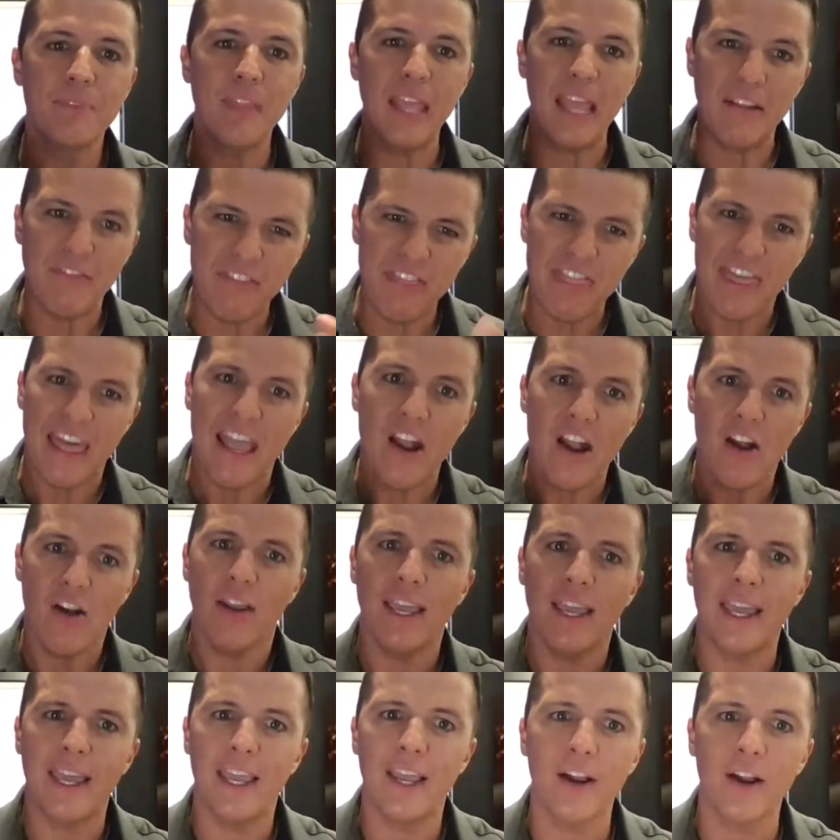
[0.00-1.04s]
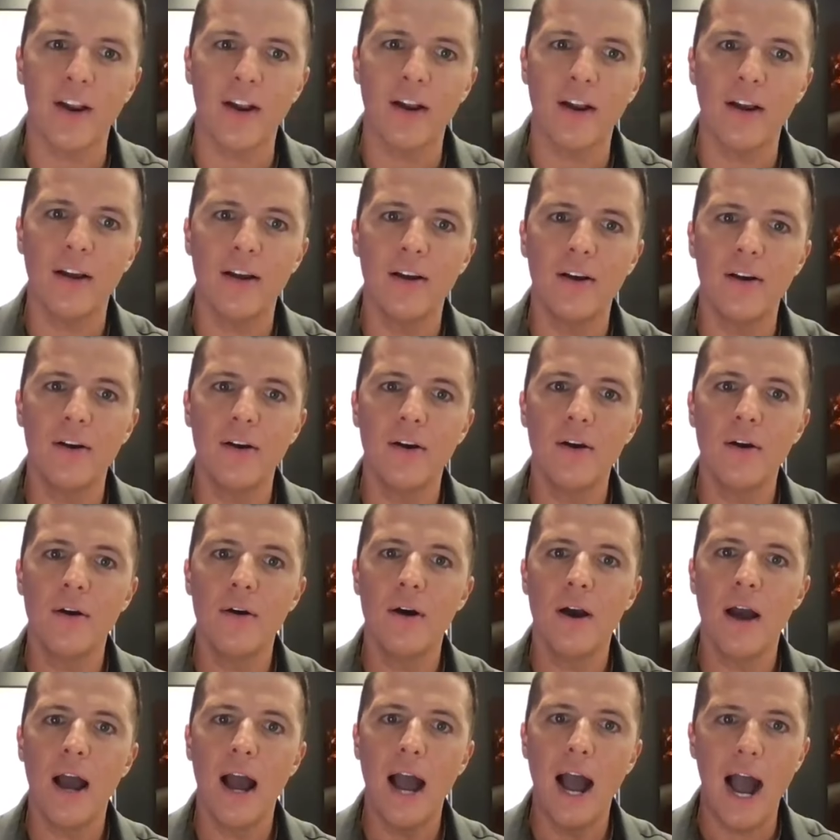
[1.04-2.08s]
if they're here,
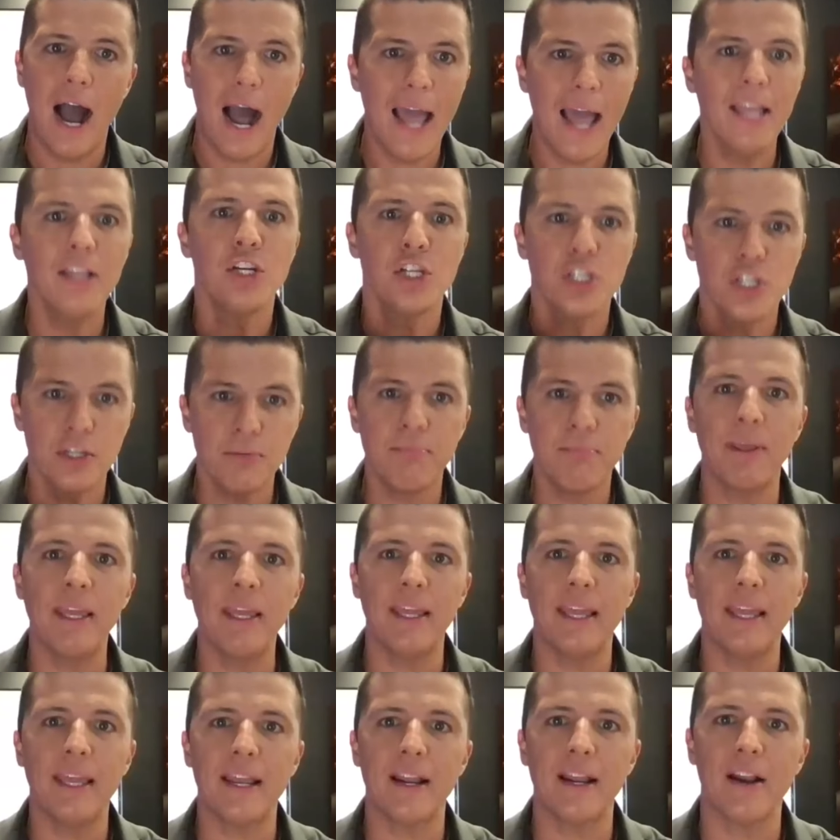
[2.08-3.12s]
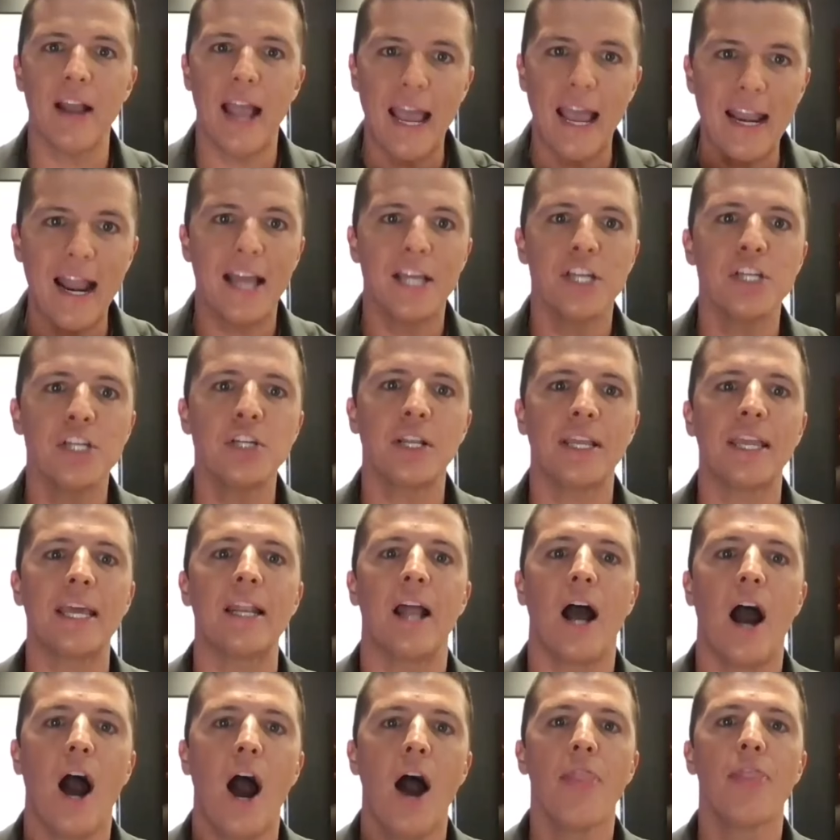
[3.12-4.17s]
I should be here, and I should
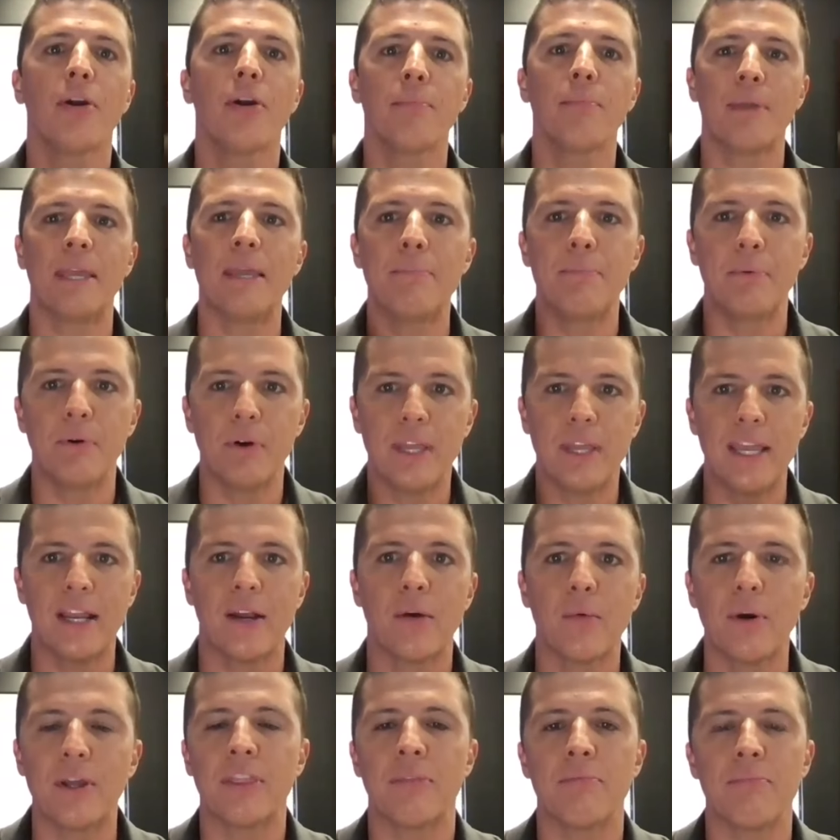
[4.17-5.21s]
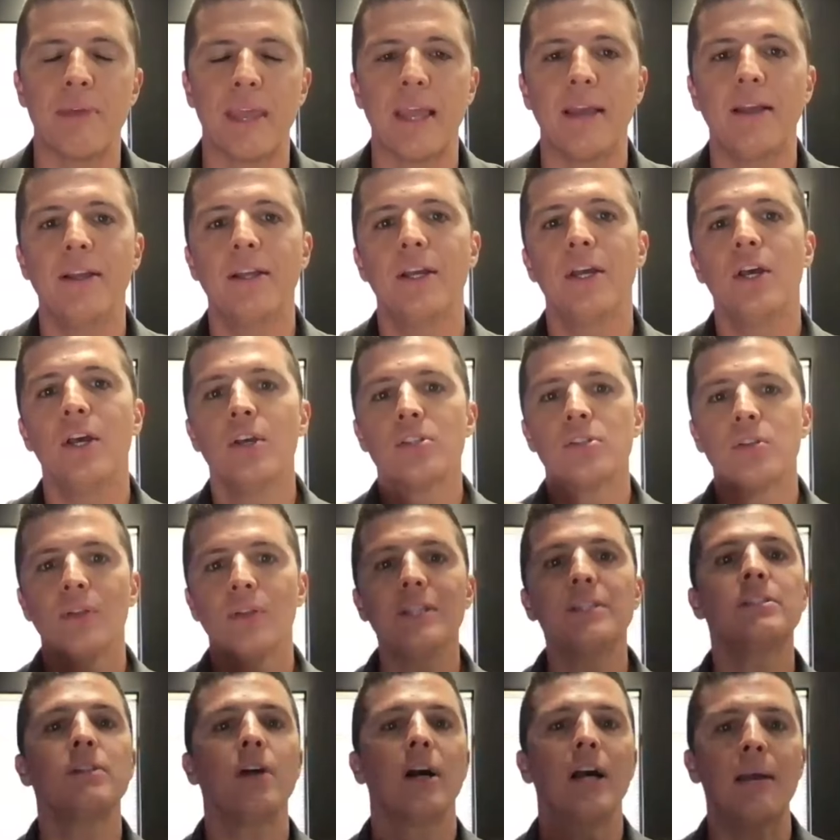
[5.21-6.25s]
get other people here with me. So
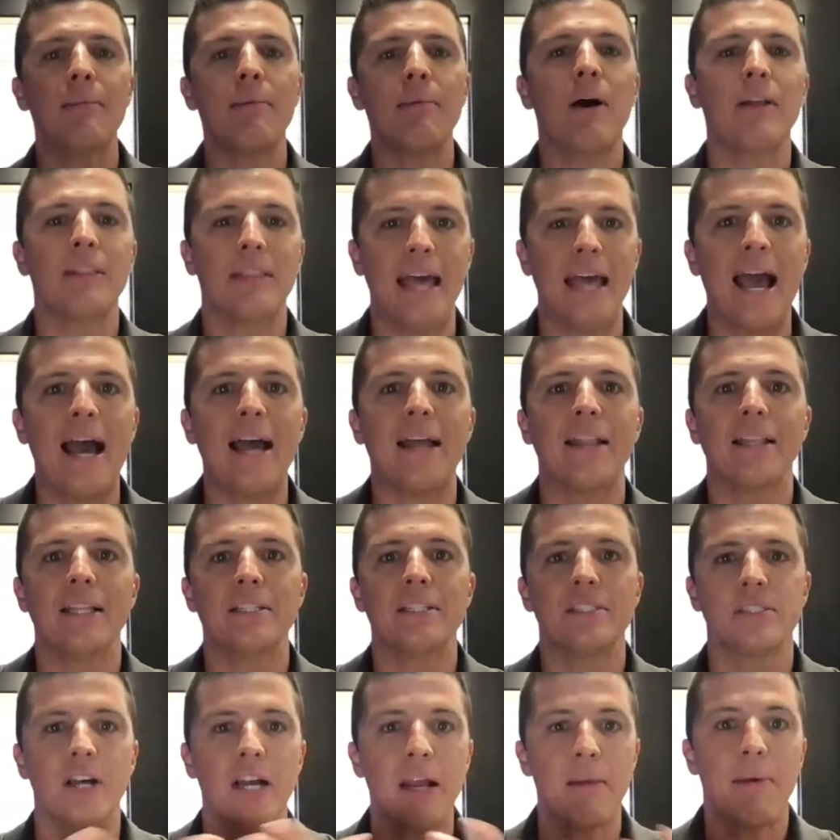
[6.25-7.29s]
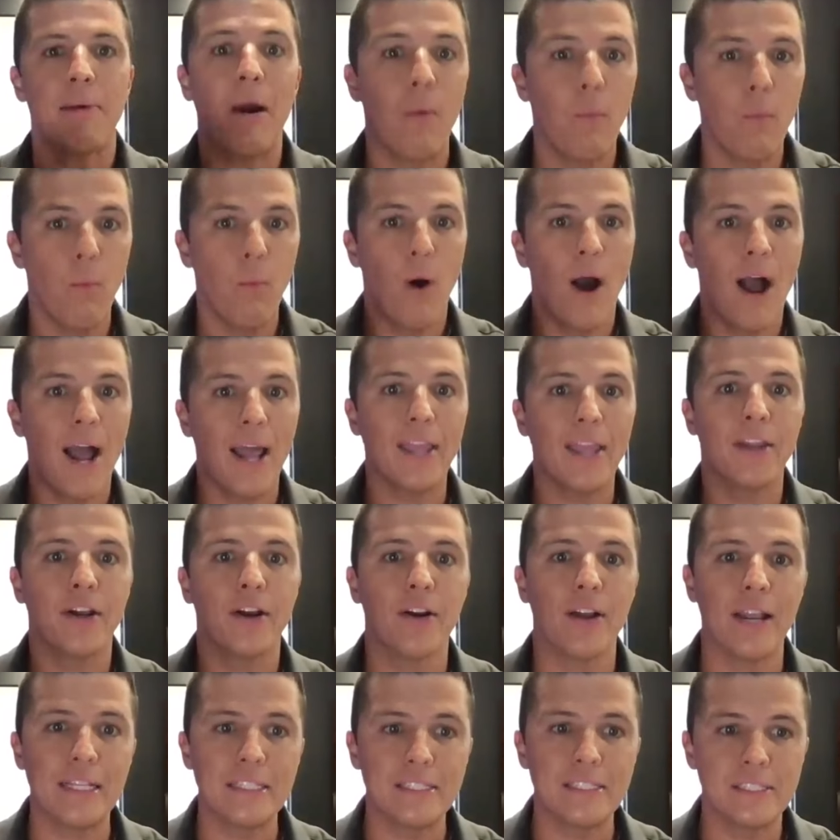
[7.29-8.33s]
let's talk about that. And let's talk about why
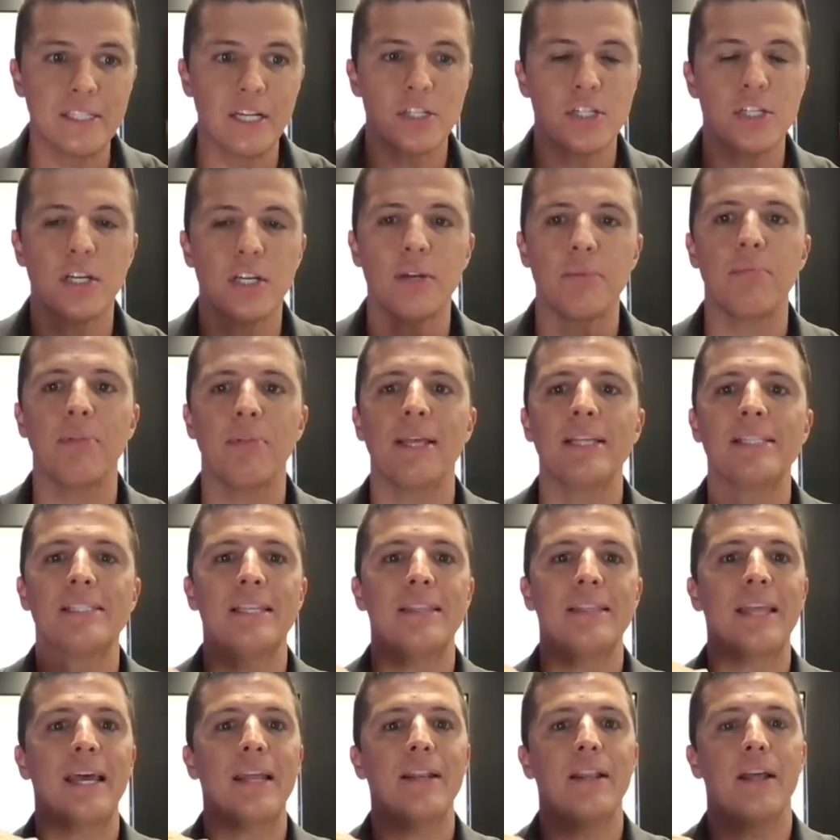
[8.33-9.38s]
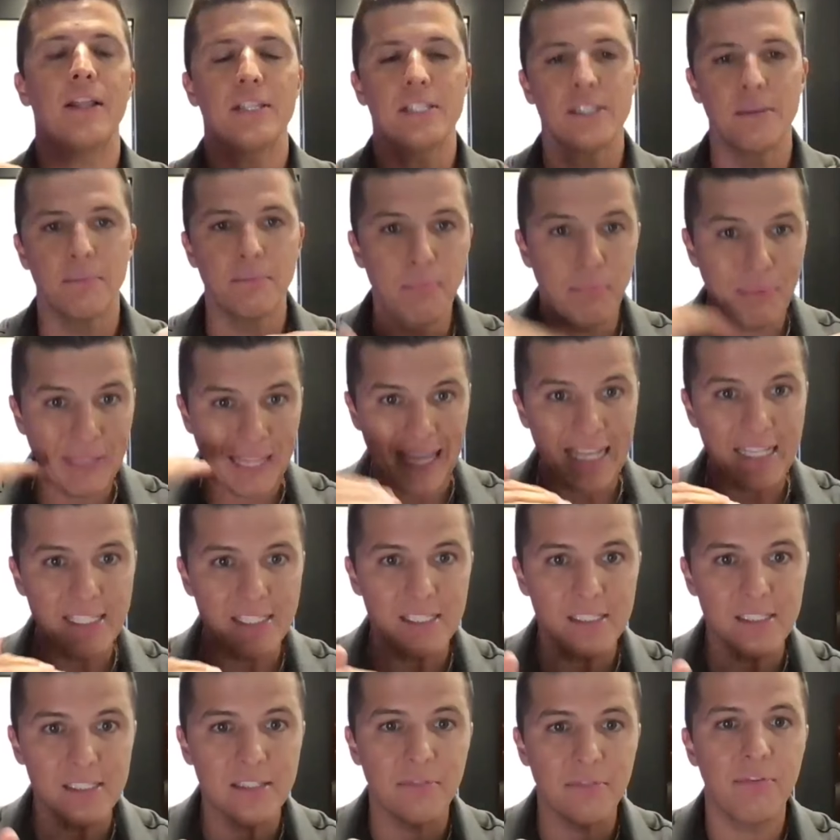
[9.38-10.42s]
you're in such a good place, and then some
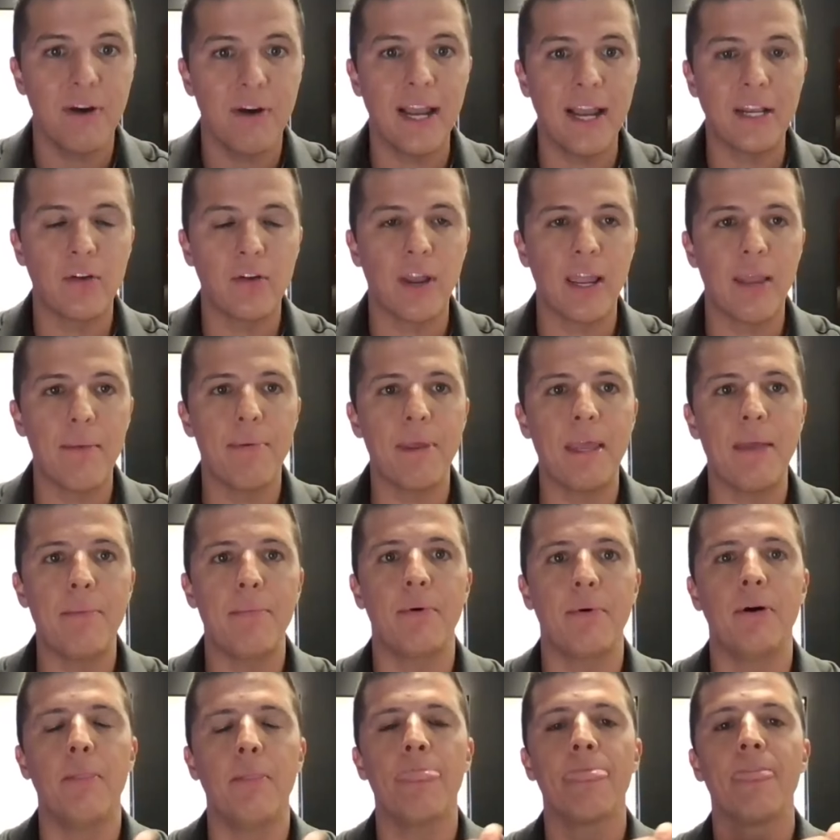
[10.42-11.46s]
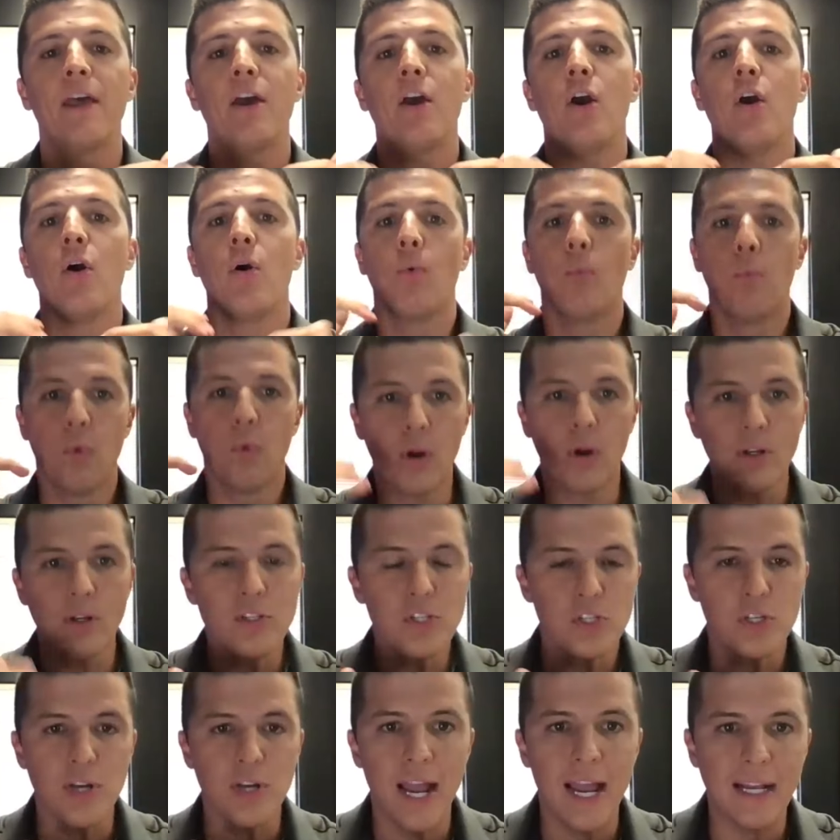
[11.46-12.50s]
places to find great people, word
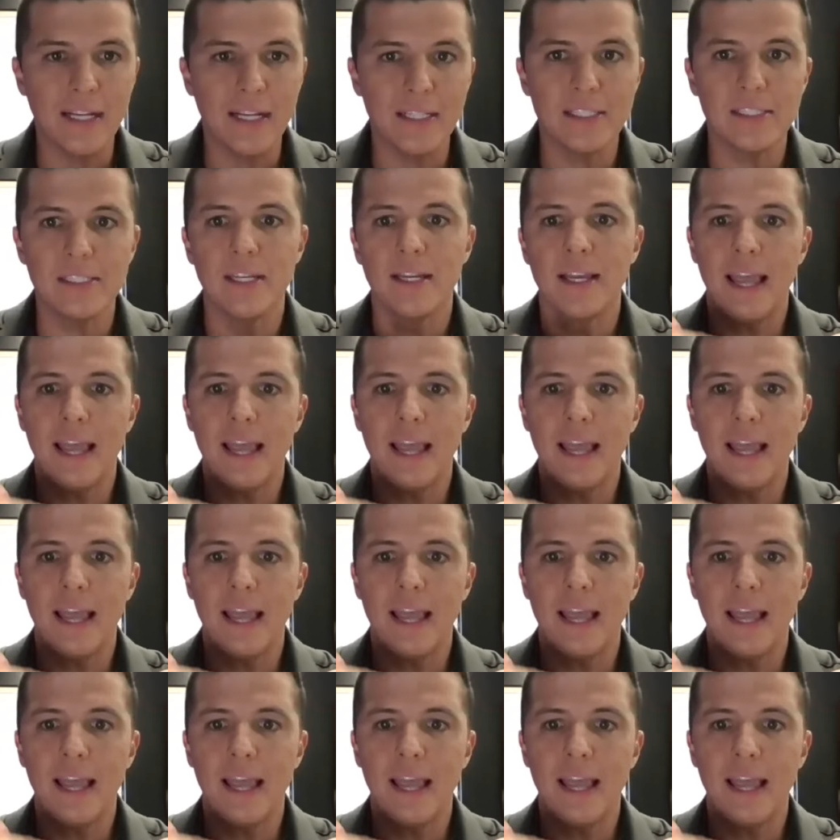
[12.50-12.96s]
tracks,